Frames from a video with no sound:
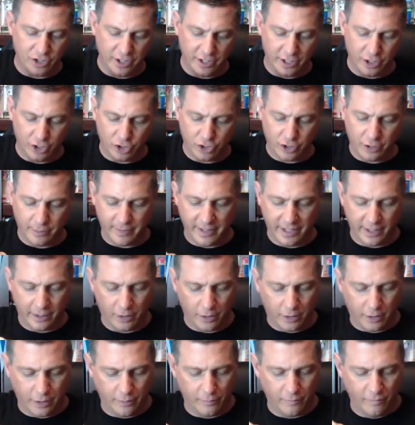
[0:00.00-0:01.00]
it should be in
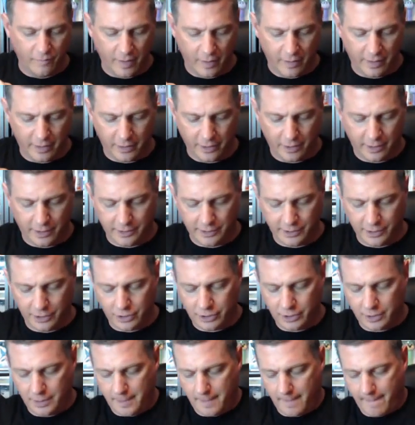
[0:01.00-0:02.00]
very good condition.